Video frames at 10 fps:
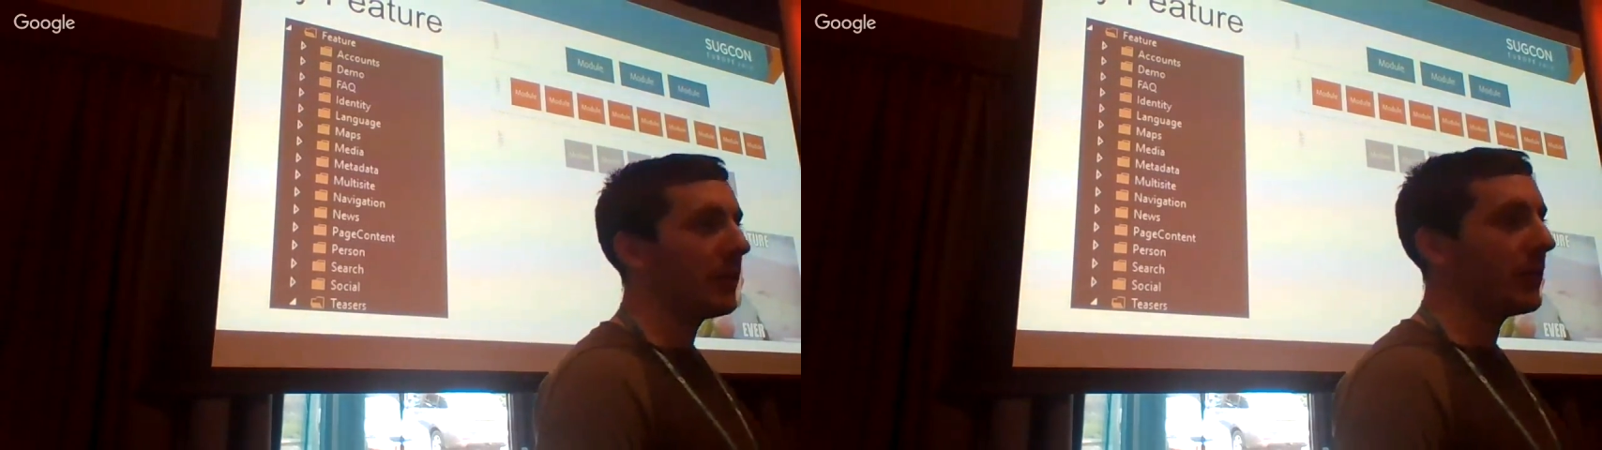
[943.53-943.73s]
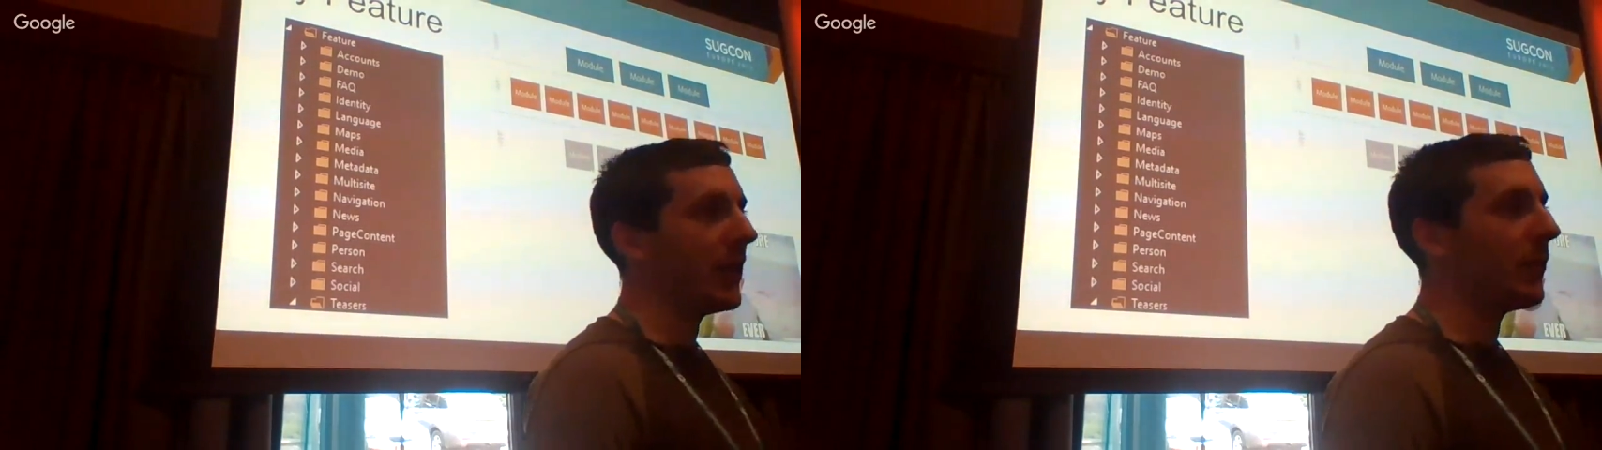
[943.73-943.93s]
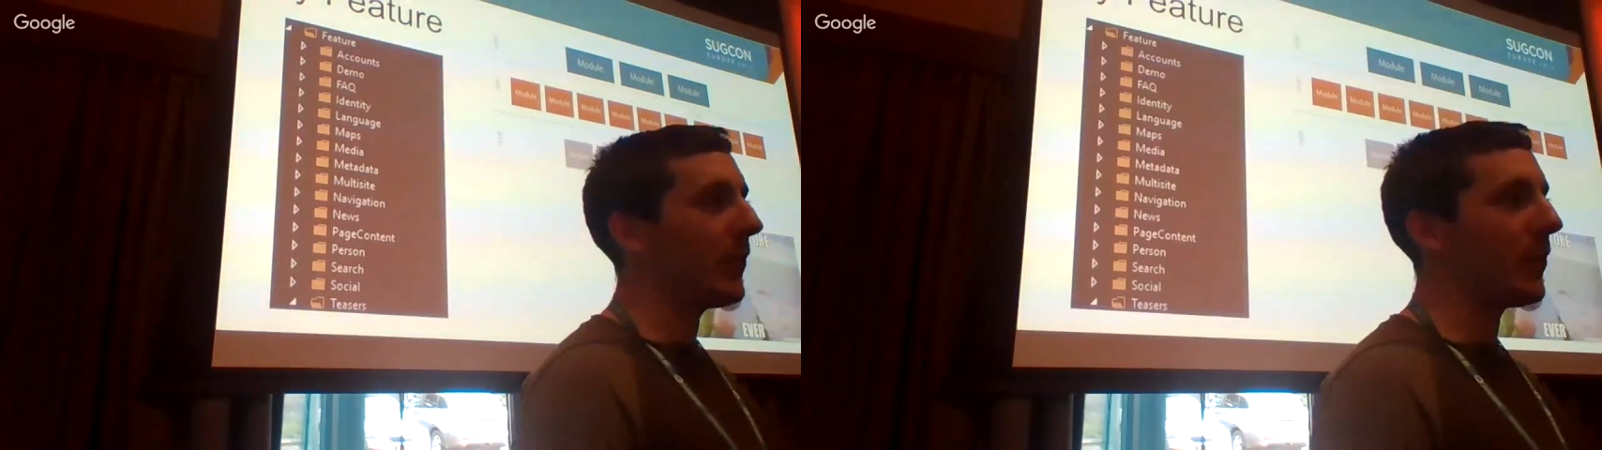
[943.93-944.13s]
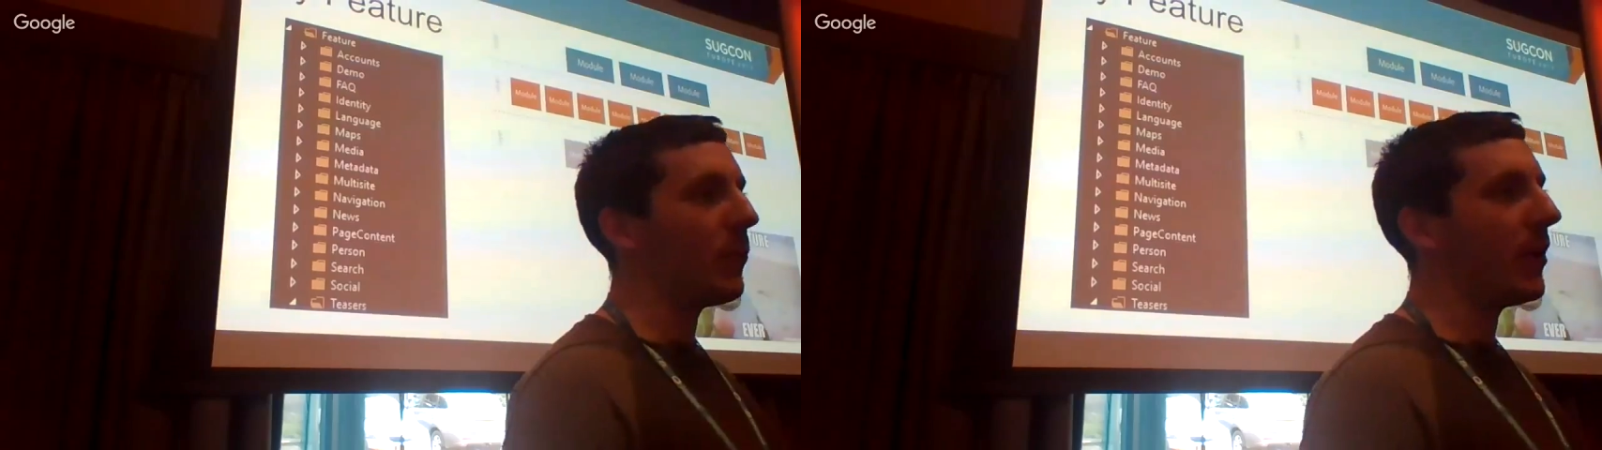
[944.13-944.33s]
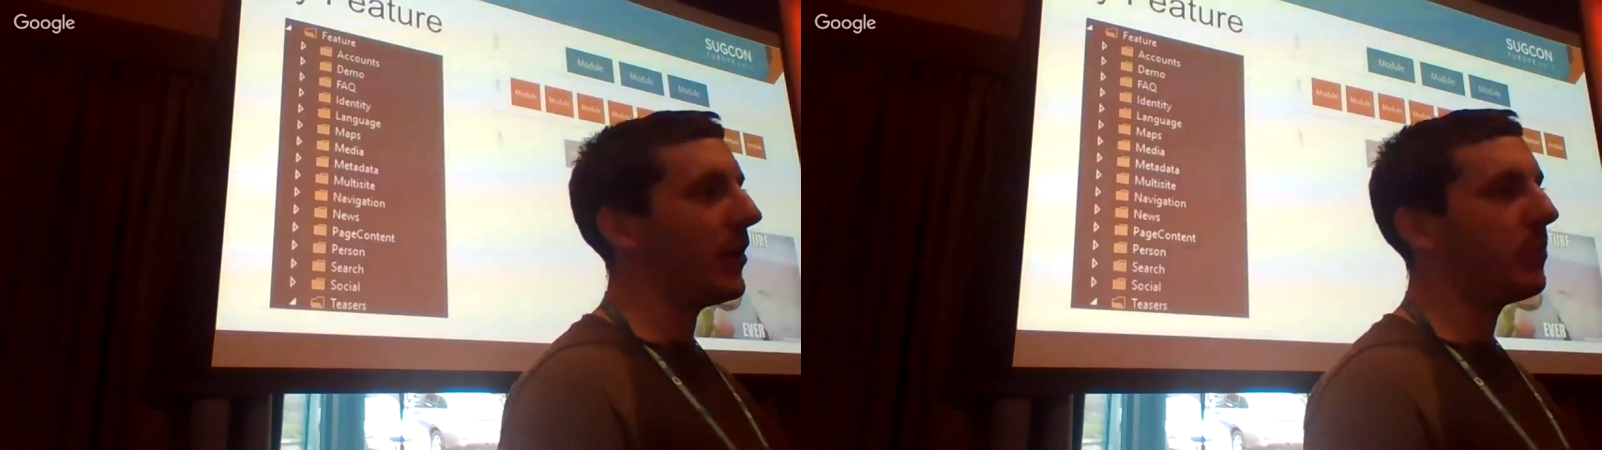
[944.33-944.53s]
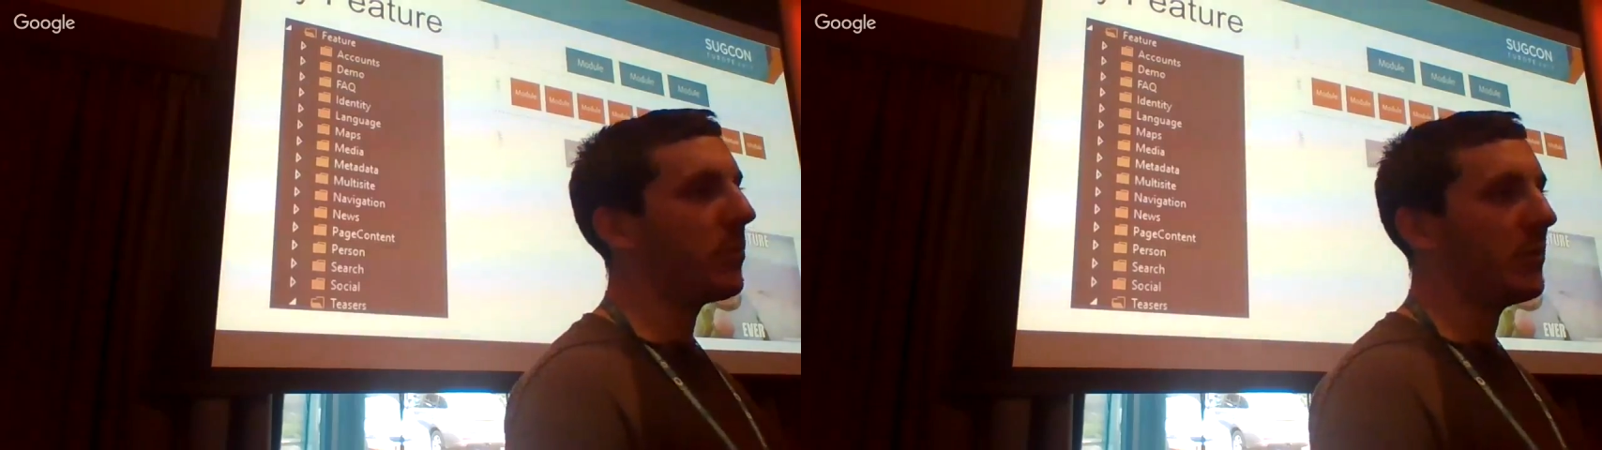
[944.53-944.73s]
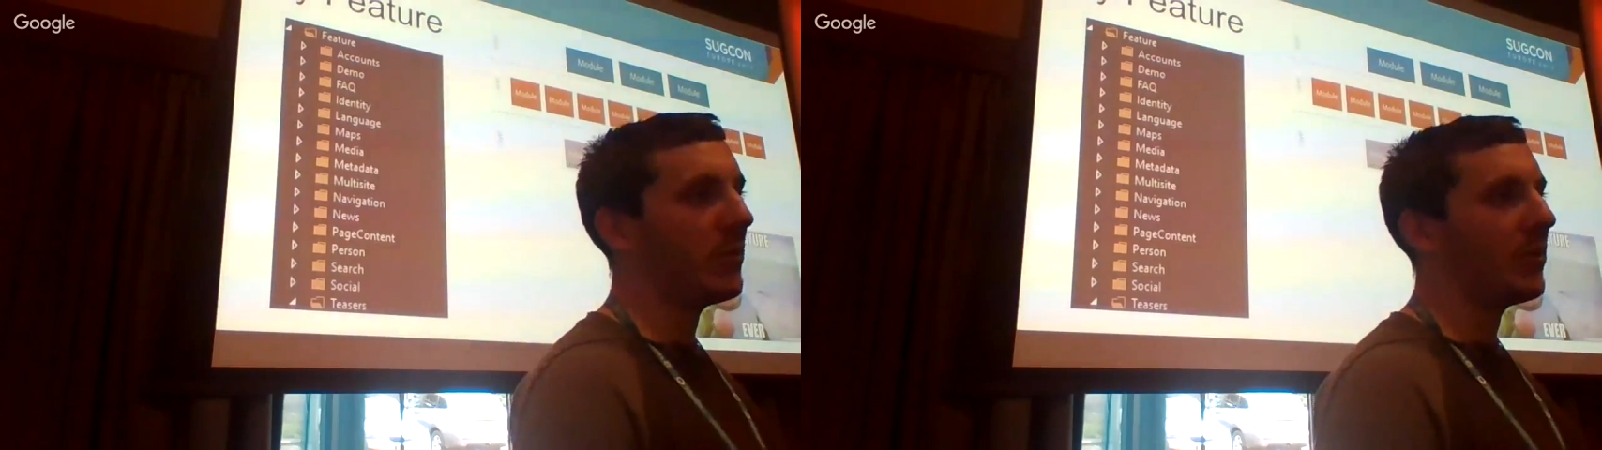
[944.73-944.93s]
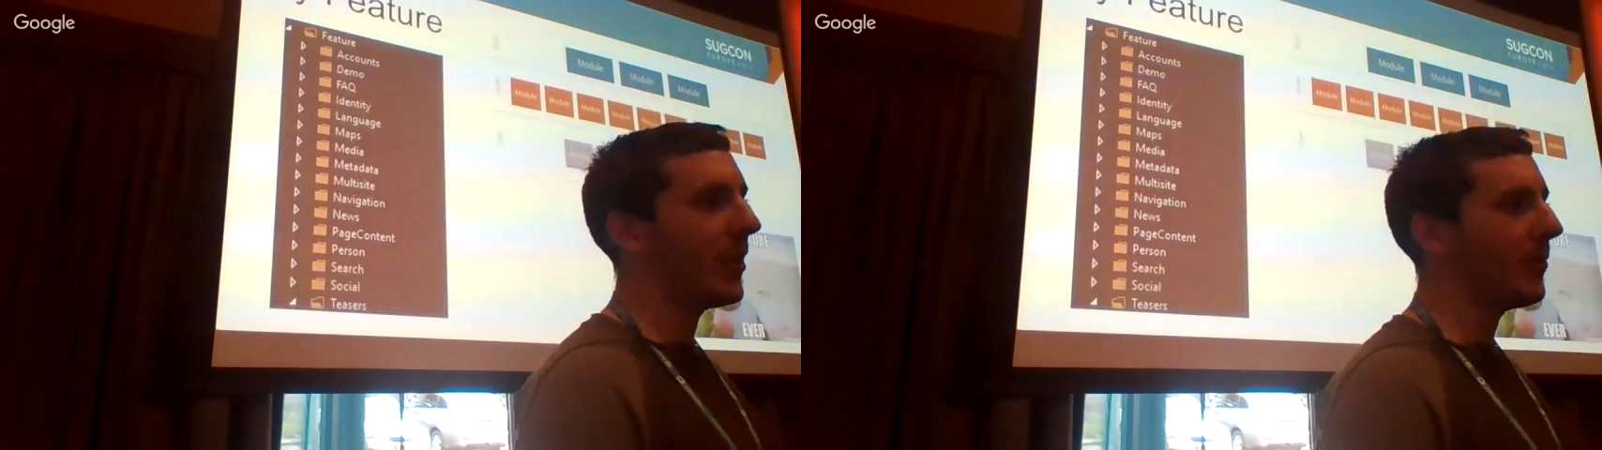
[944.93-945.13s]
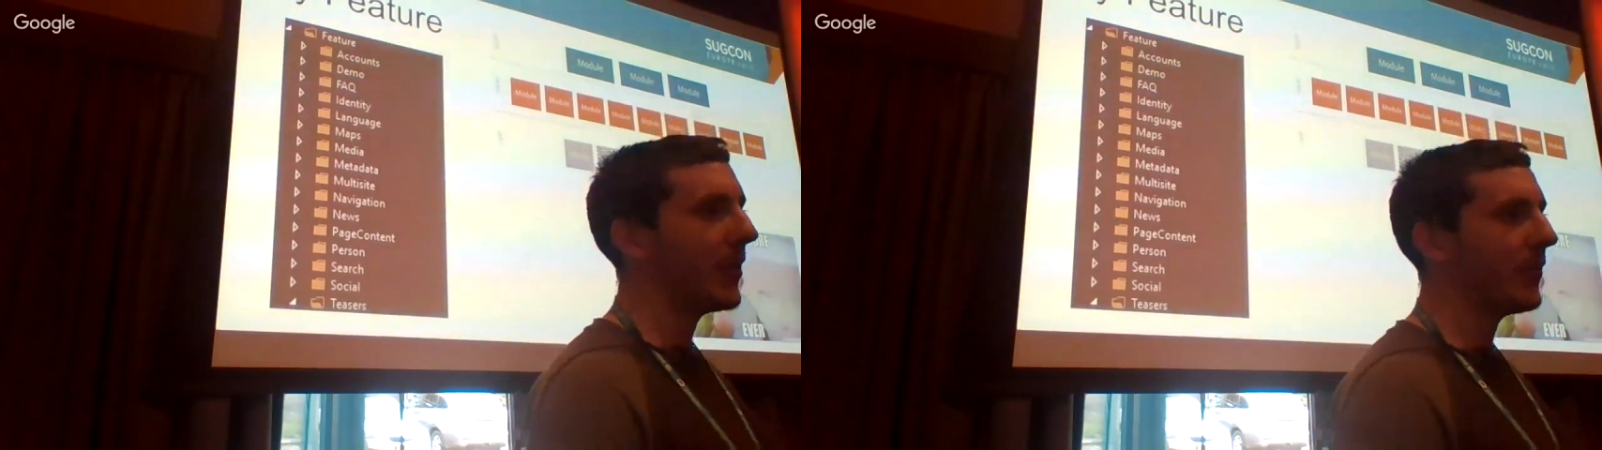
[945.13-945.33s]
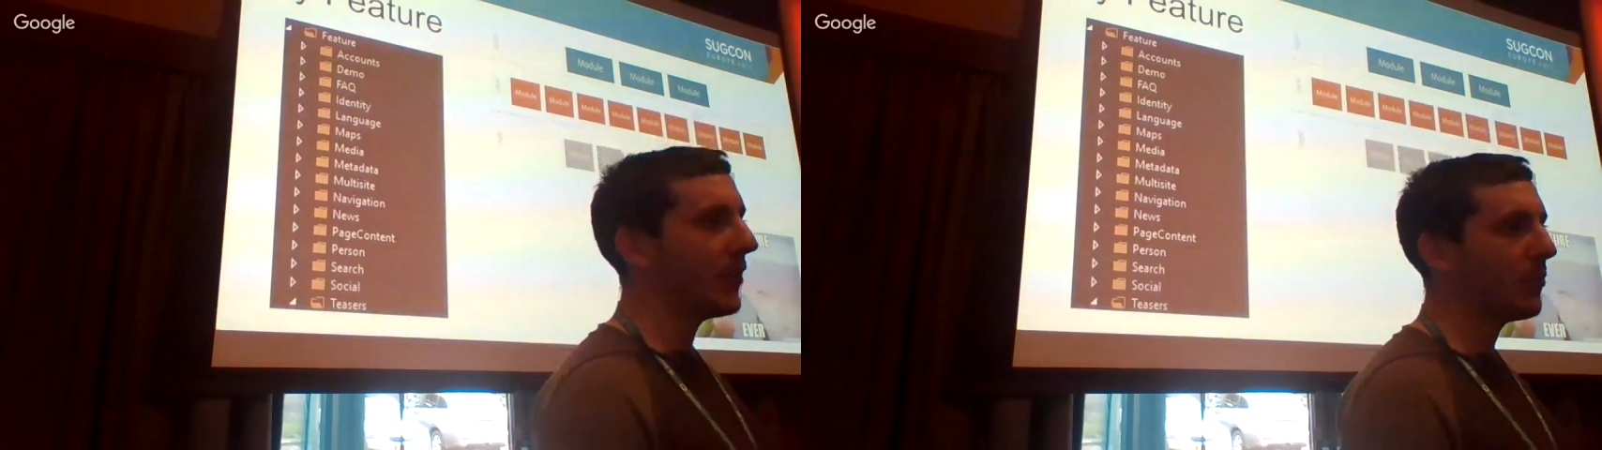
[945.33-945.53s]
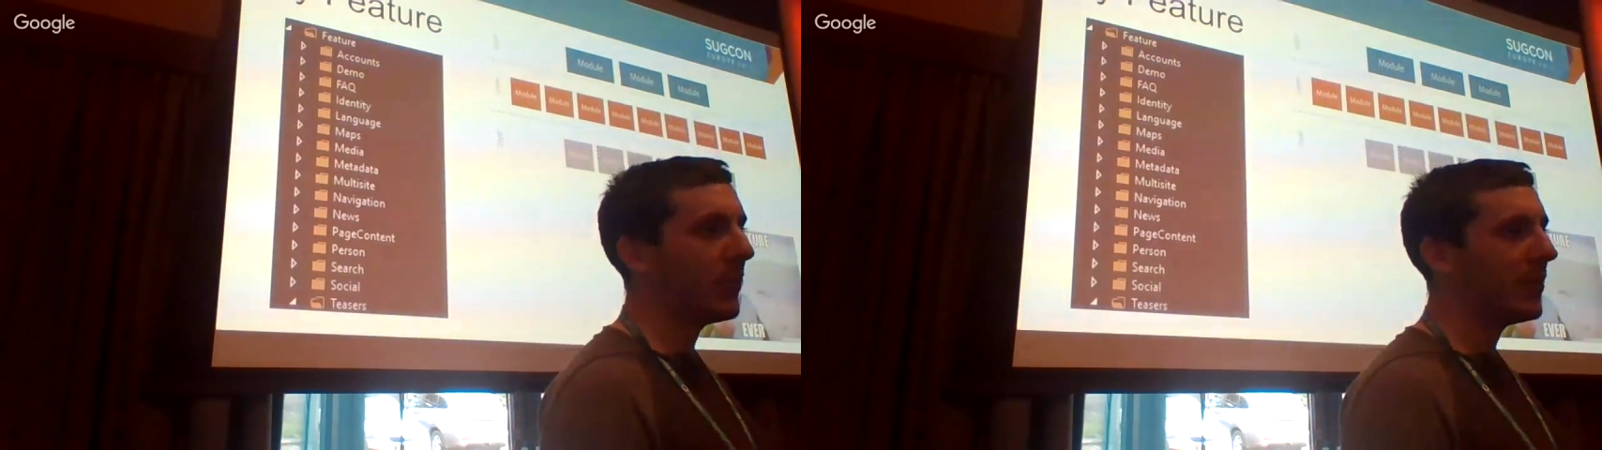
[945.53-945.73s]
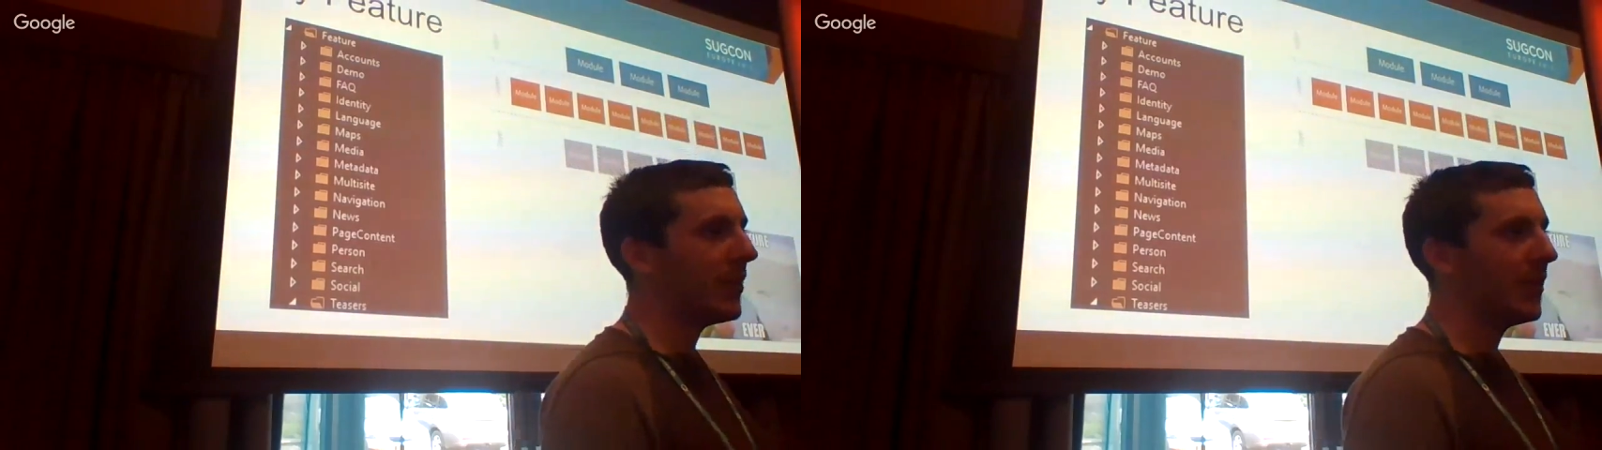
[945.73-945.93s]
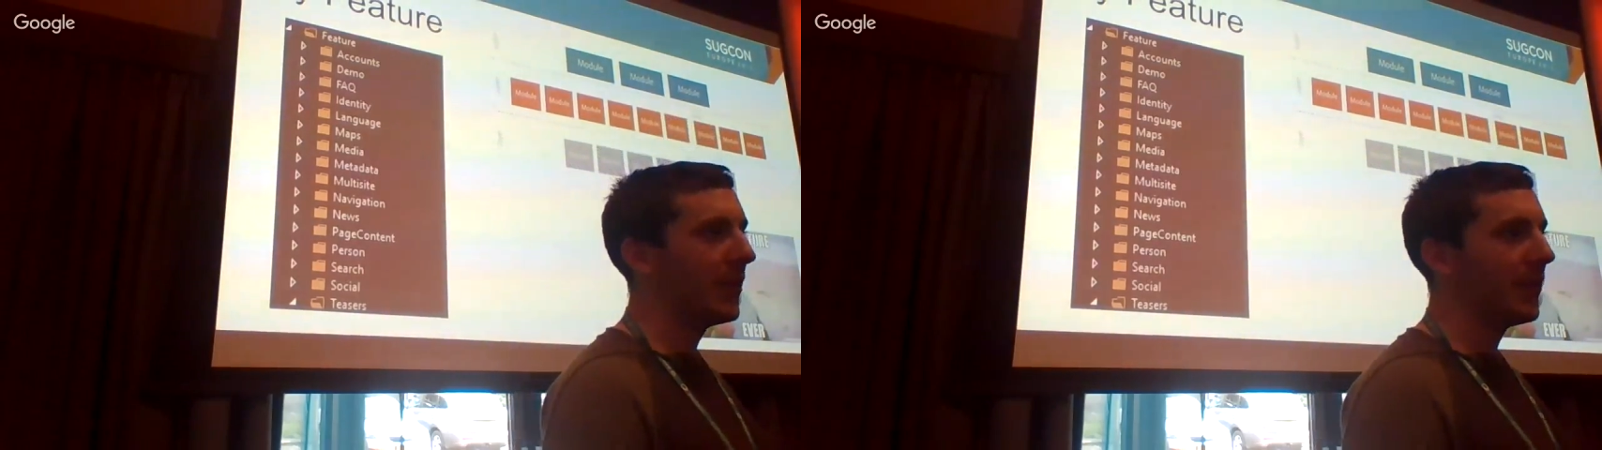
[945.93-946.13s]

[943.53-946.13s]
Like, having one is pretty much the same as having 20